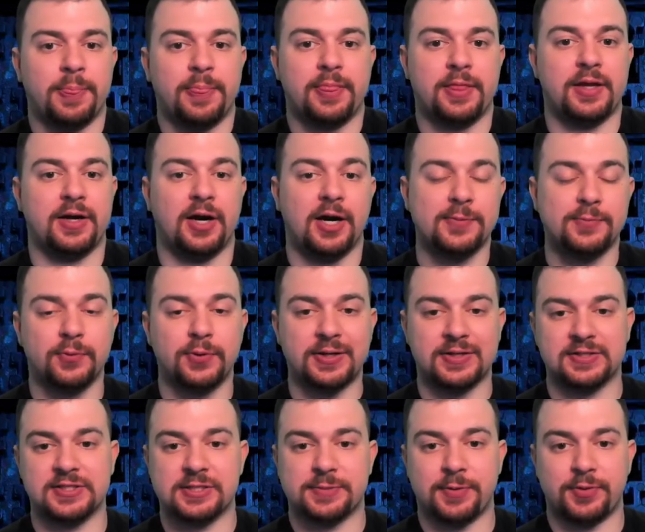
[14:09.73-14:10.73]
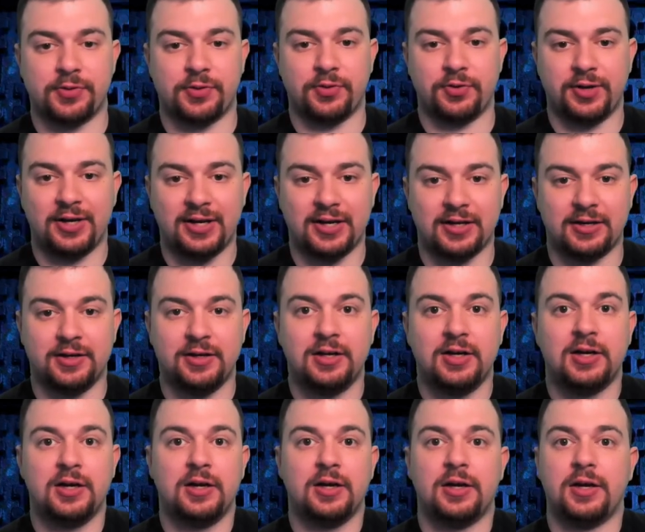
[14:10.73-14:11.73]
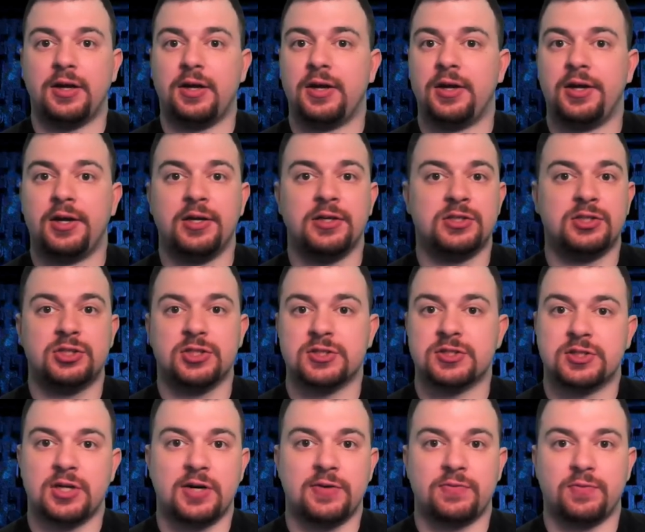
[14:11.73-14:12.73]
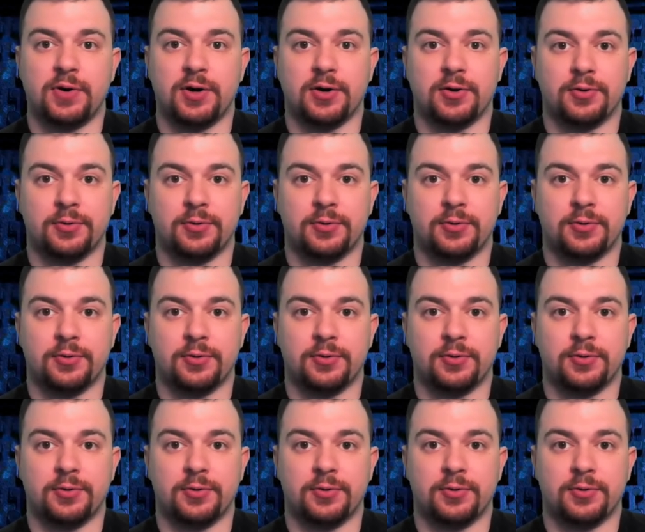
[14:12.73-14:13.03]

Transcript: The operating system at the end of the day is just software,